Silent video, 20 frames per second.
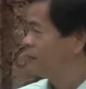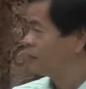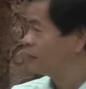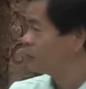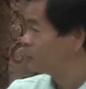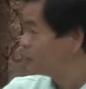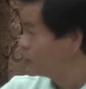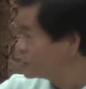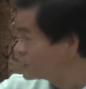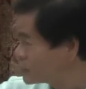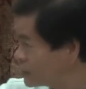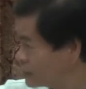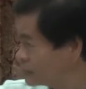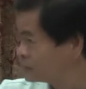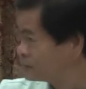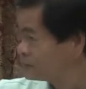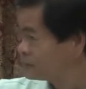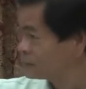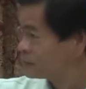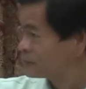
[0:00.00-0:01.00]
The person
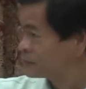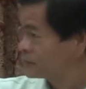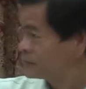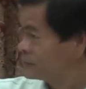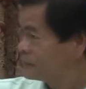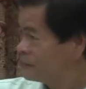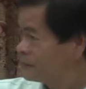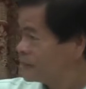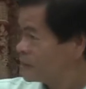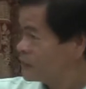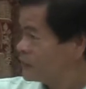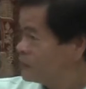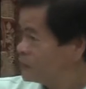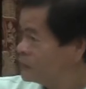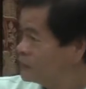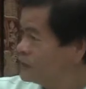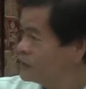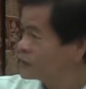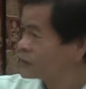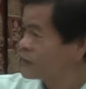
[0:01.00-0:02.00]

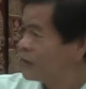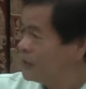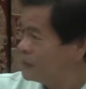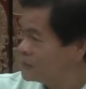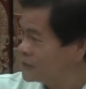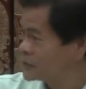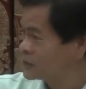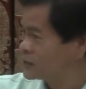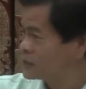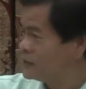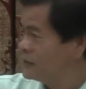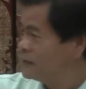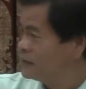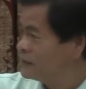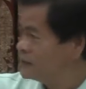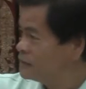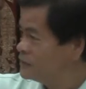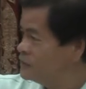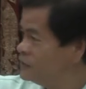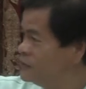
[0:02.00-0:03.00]
who discovers
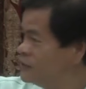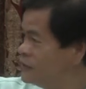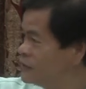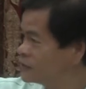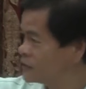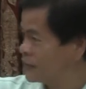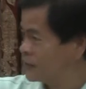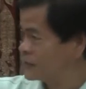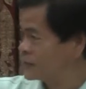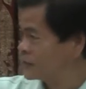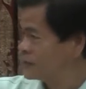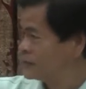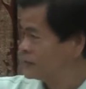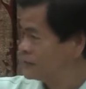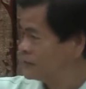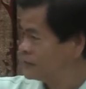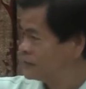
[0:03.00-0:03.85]
Jesus